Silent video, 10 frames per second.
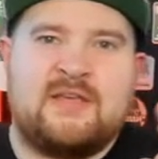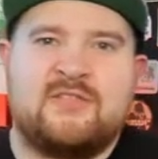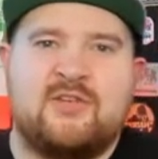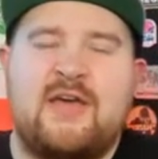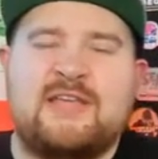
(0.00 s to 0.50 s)

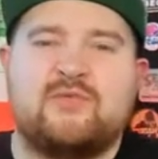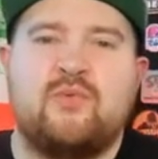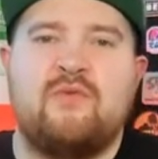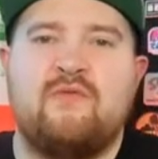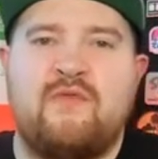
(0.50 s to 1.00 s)
Sites
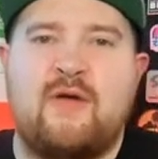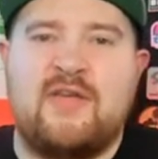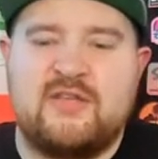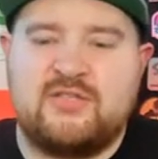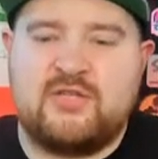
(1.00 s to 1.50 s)
were
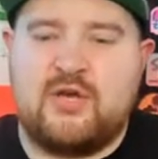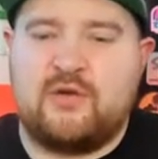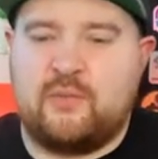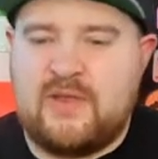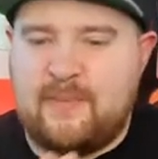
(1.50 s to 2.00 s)
very
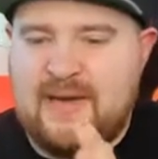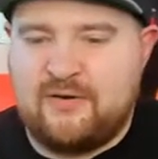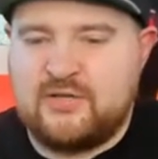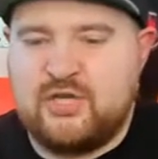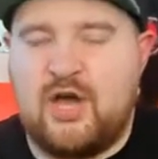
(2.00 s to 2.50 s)
concerned with the
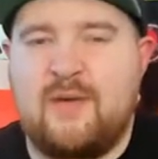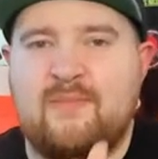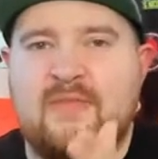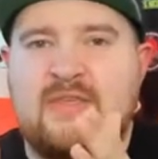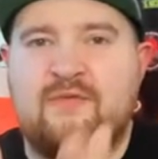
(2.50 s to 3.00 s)
amount of
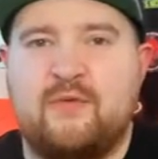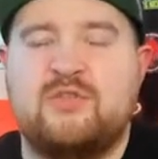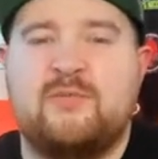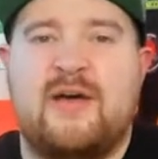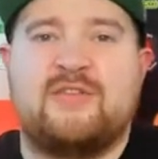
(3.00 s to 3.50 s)
time the
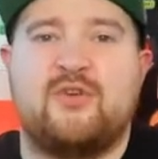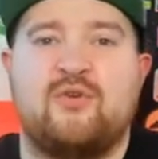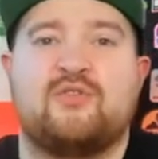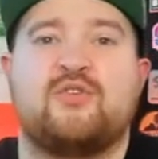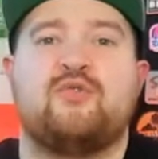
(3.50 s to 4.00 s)
40 Mike
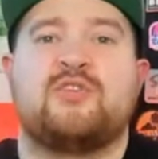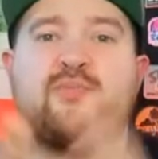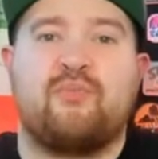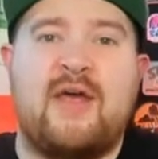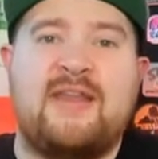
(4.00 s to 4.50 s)
took to
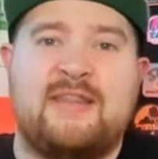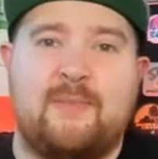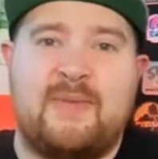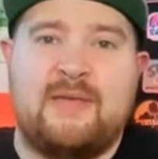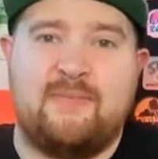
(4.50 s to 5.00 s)
spread
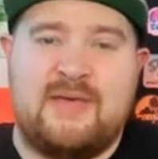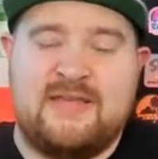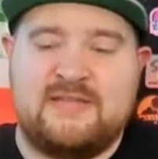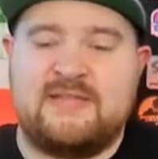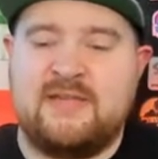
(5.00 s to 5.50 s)
the
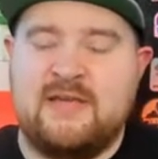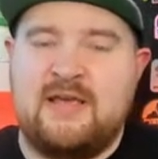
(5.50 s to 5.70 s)
BBs